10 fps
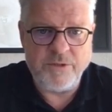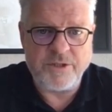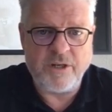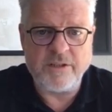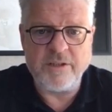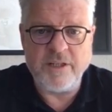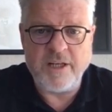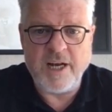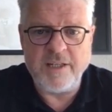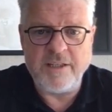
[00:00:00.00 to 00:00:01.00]
We started
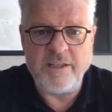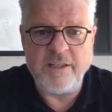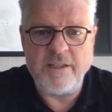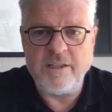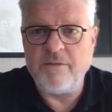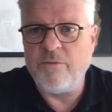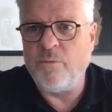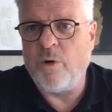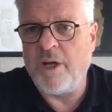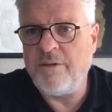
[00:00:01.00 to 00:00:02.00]
in
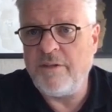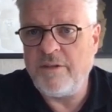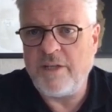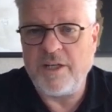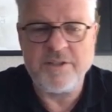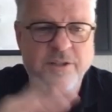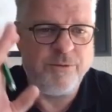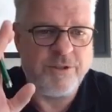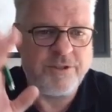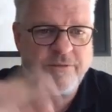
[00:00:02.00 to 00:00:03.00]
91. I
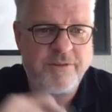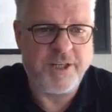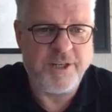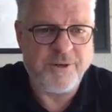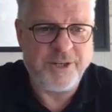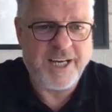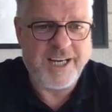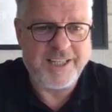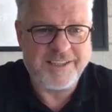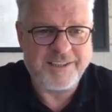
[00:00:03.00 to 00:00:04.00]
still was a very young
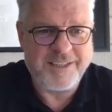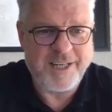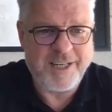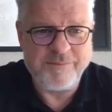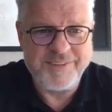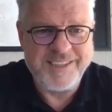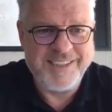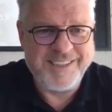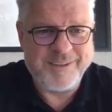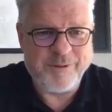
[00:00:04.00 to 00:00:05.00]
guy at that time.
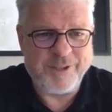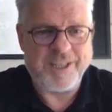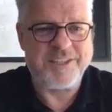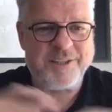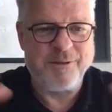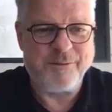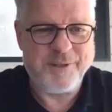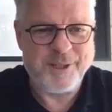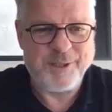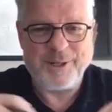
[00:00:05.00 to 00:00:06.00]
Well, I still
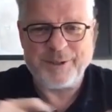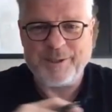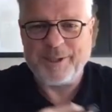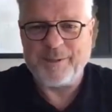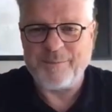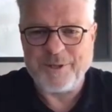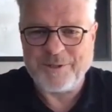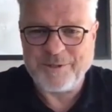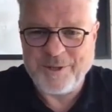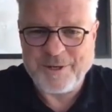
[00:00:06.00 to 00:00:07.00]
feel young. I'm
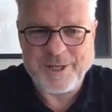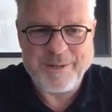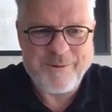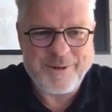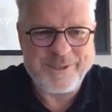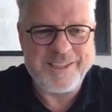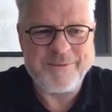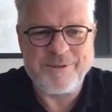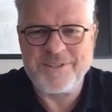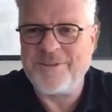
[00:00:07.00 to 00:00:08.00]
not so young anymore.
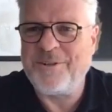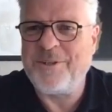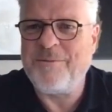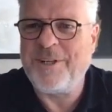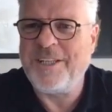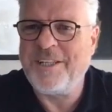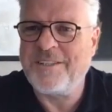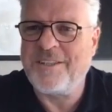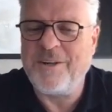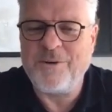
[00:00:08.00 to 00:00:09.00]
It was 31
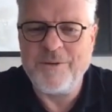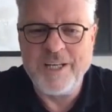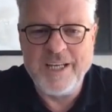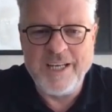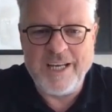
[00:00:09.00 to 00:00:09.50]
years ago.